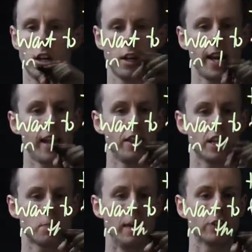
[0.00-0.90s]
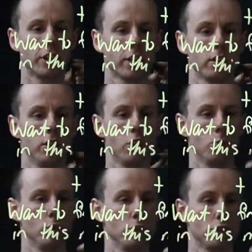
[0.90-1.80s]
In this metric, in other
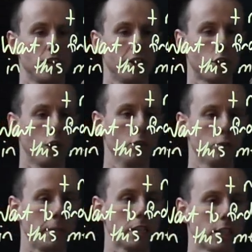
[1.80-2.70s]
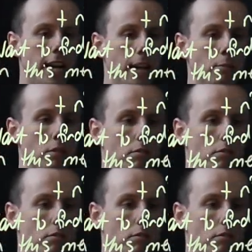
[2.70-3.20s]
words, in the curved space-time